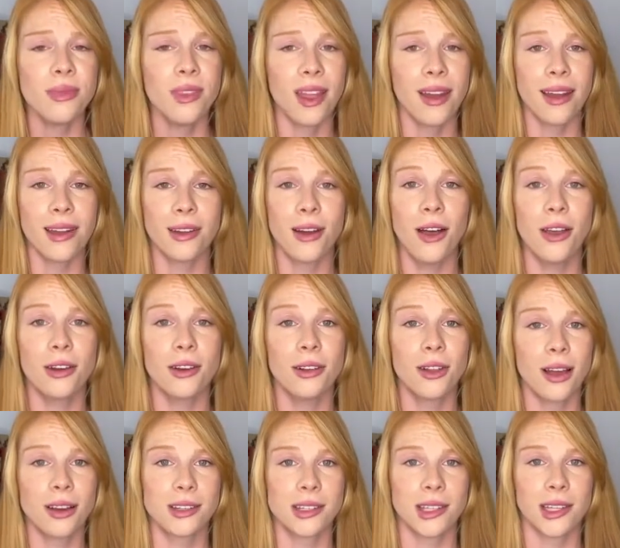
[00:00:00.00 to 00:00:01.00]
I call it a
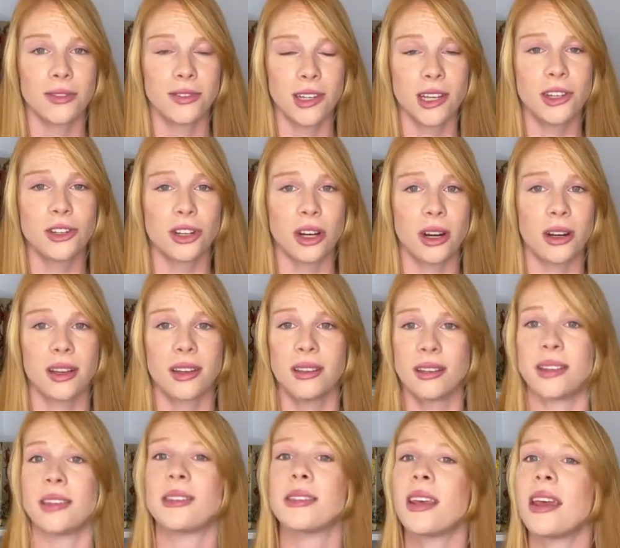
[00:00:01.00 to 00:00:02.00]
long sleeve t-shirt because
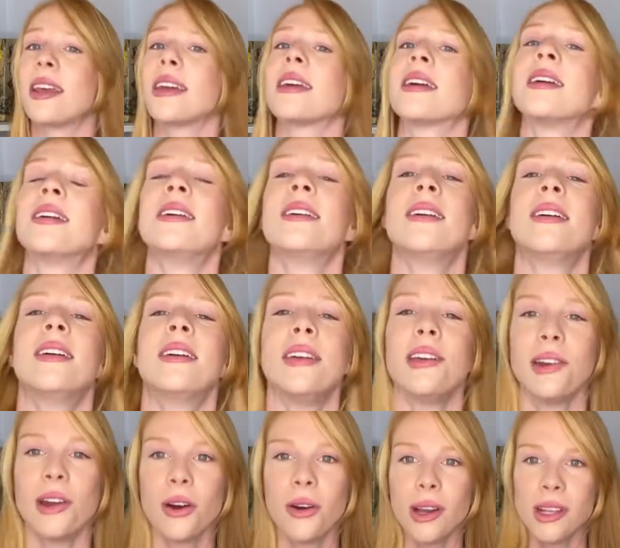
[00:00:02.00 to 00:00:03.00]
it's like, you
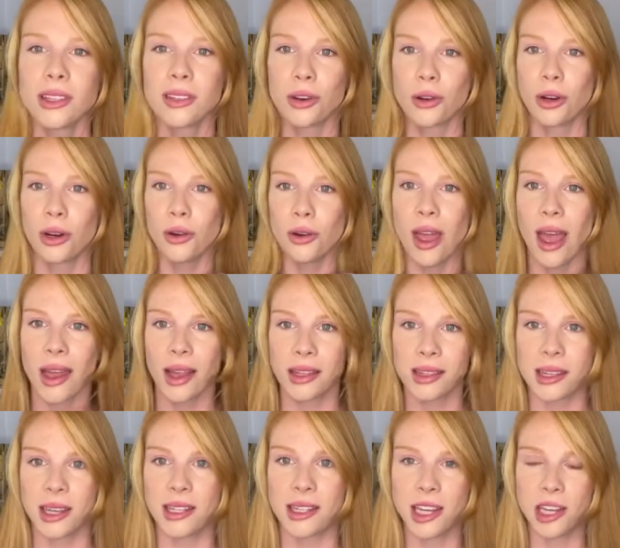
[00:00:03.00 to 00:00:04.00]
know, it's crew neck, it's
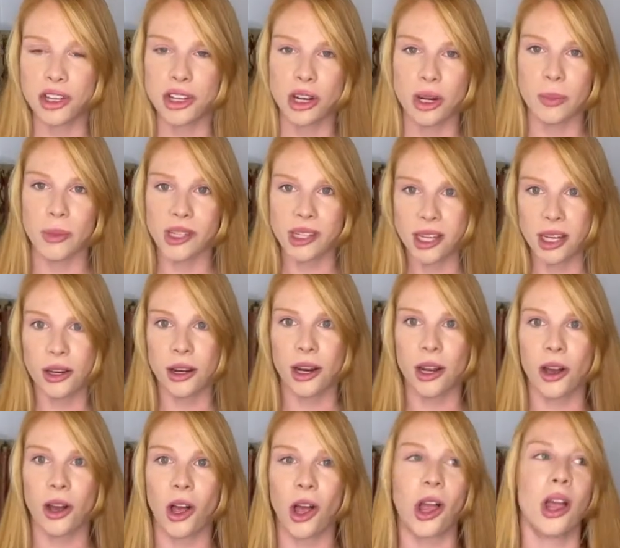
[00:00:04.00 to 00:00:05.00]
like t-shirt
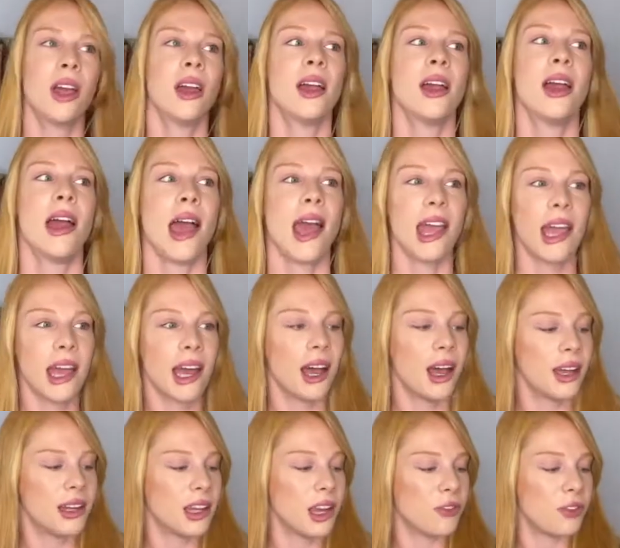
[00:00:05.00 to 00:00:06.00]
material.
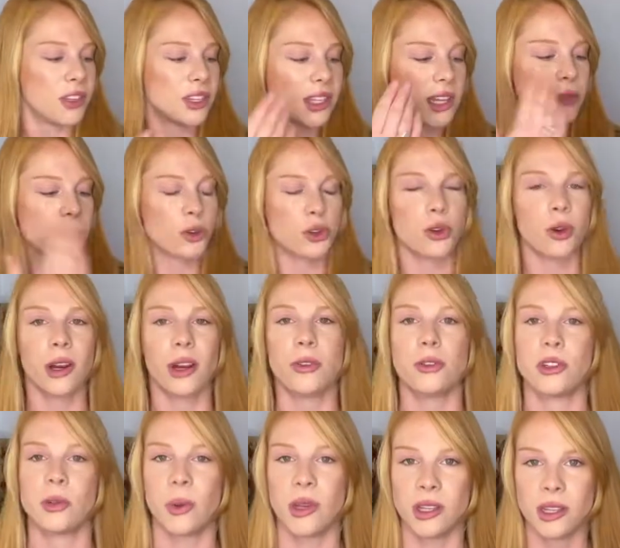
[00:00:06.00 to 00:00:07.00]
And if the sleeves were short, it would
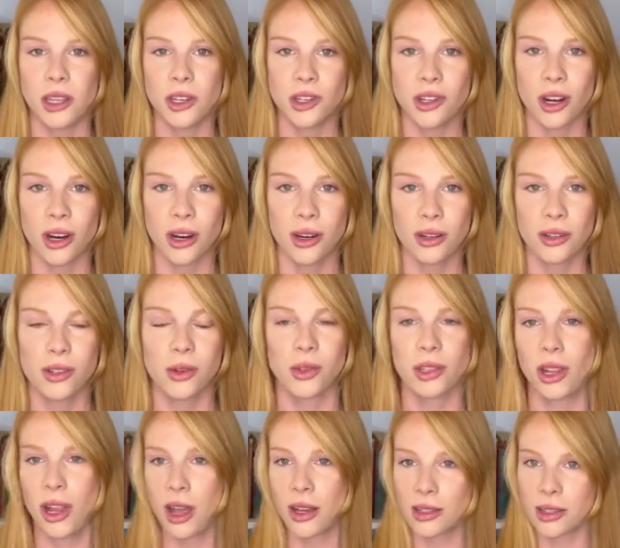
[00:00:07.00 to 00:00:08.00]
just be a t-shirt. So it's a
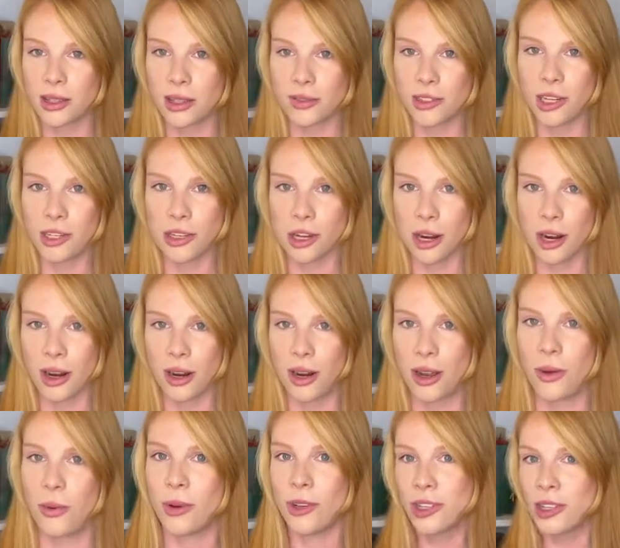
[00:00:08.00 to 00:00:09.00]
long sleeve t-shirt,
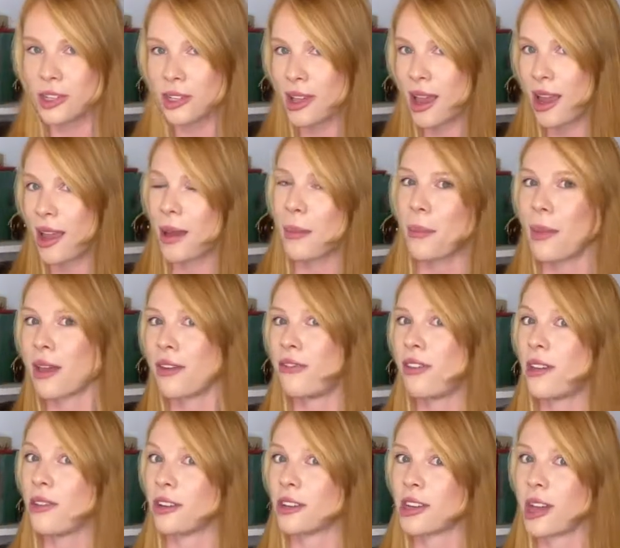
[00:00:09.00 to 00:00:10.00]
which is like my
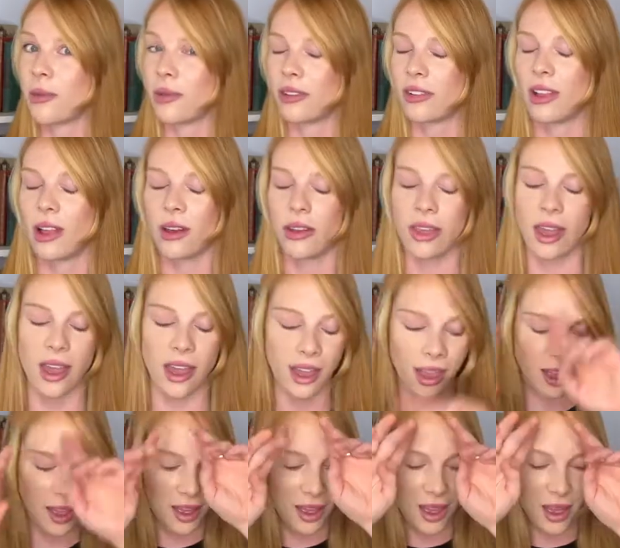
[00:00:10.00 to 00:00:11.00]
favorite type of clothing.
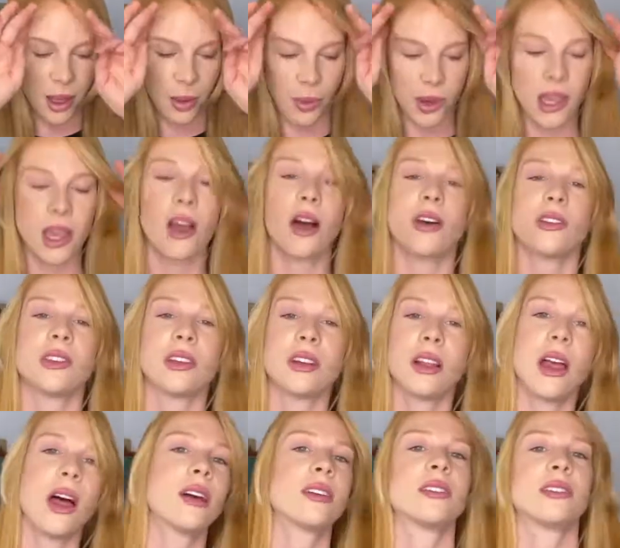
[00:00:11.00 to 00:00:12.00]
But he calls it a
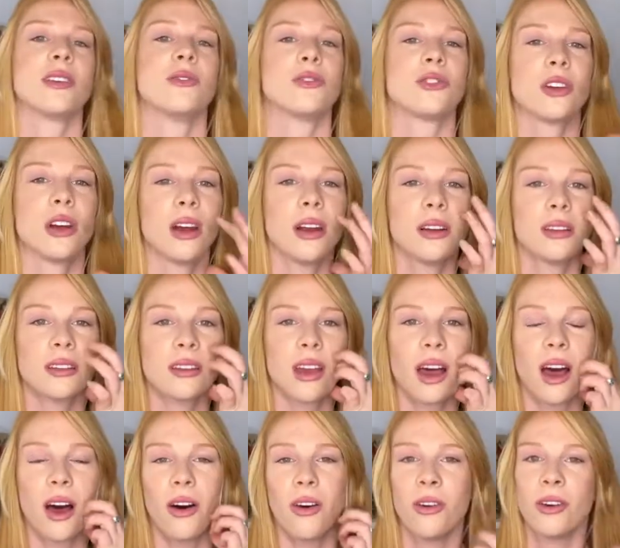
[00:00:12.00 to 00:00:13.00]
long sleeve shirt.
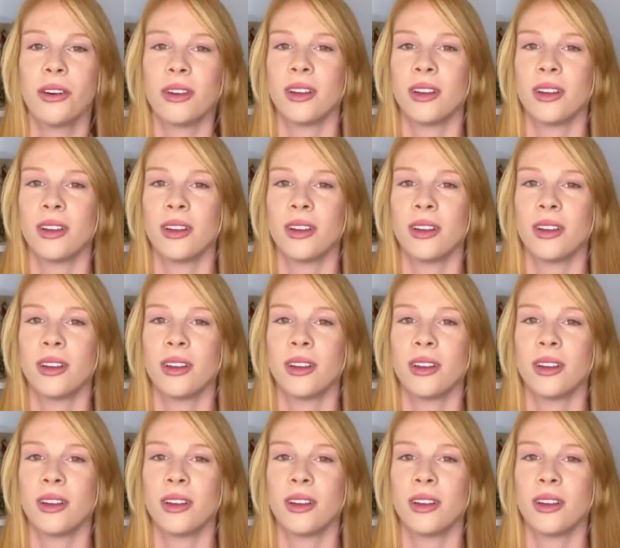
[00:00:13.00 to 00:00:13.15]
So